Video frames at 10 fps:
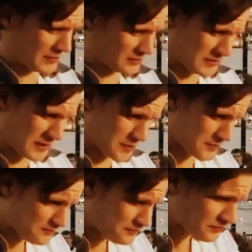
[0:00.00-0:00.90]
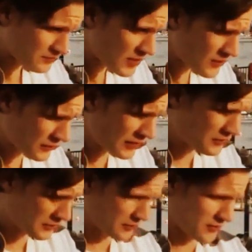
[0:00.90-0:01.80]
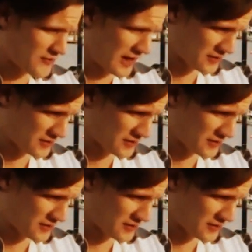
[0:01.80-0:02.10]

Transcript: the build-up, the sense of sort of